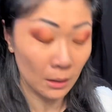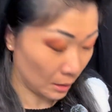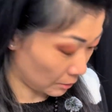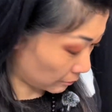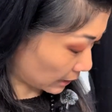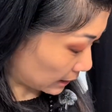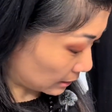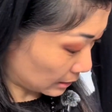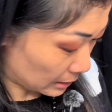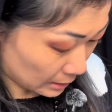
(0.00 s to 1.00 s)
All right,
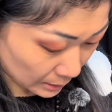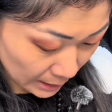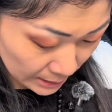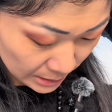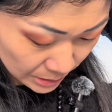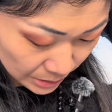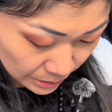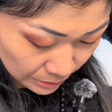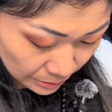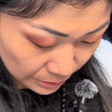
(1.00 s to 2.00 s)
let's
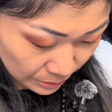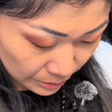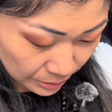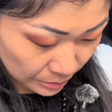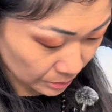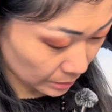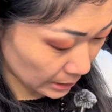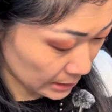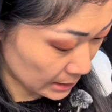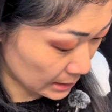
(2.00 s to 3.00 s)
do
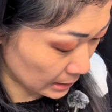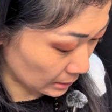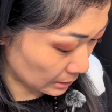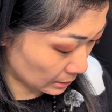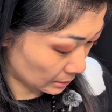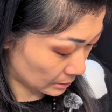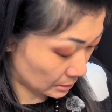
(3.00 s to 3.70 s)
concealer.